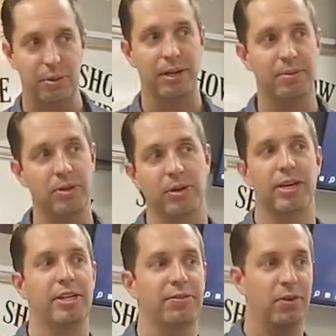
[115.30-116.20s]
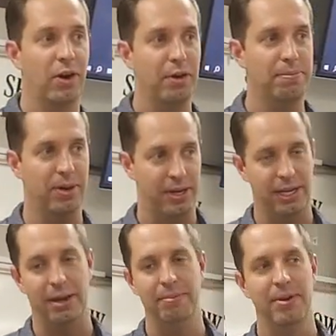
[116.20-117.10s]
welcome to join us for our book
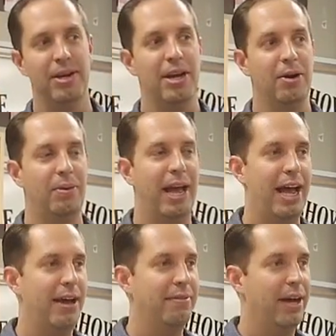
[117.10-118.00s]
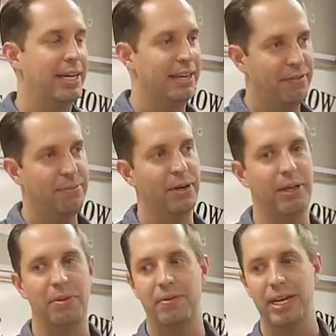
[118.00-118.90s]
club. We have a different book
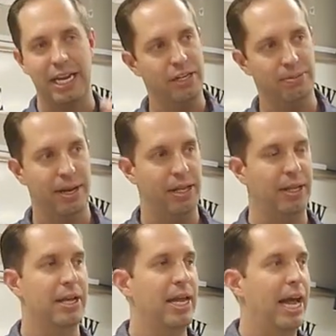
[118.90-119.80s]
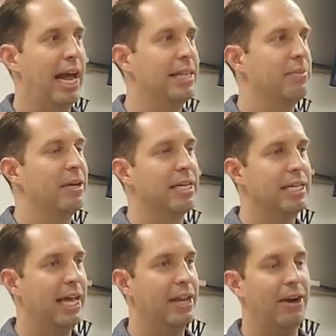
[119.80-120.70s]
that we read each month, and then we get
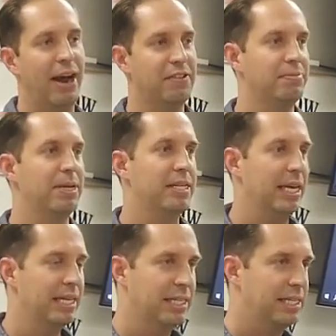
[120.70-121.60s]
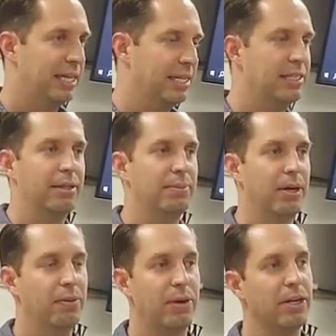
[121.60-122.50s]
together, have some pizza, and discuss the book. We